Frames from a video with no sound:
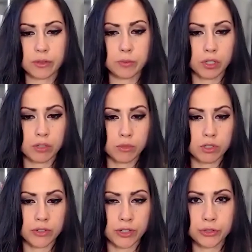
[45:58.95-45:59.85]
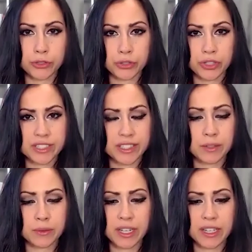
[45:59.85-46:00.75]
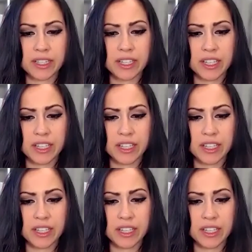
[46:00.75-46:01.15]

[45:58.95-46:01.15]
We burn more of our nutrients that way